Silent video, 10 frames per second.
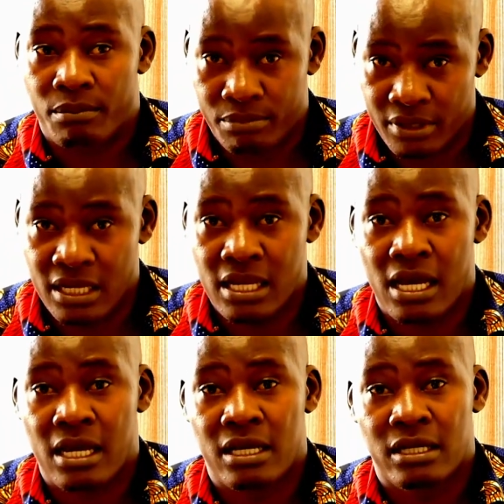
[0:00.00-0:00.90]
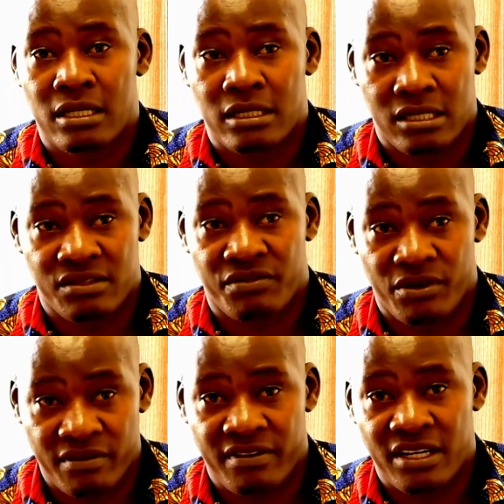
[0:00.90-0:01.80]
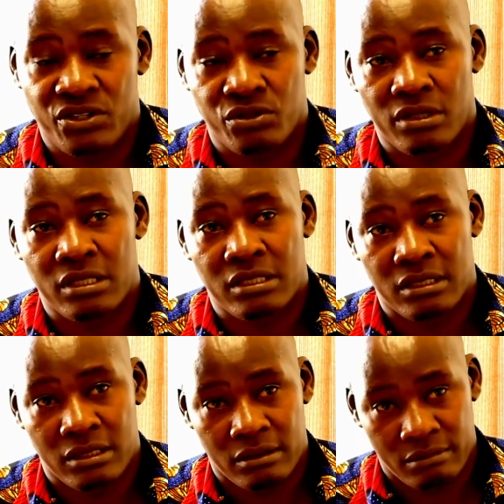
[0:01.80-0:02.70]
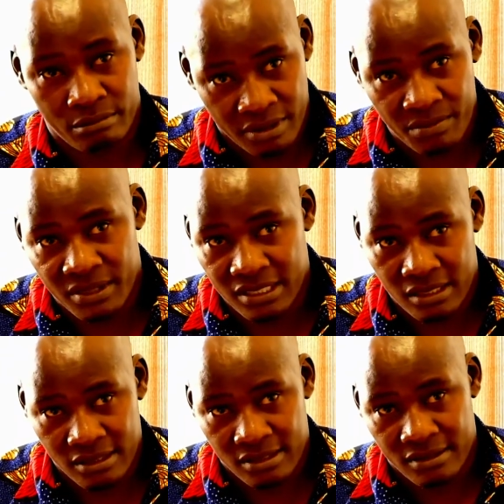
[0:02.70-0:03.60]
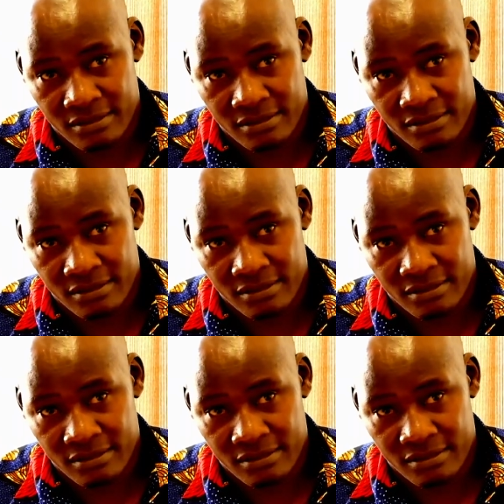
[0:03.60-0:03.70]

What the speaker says: Prayer is for revelation purposes.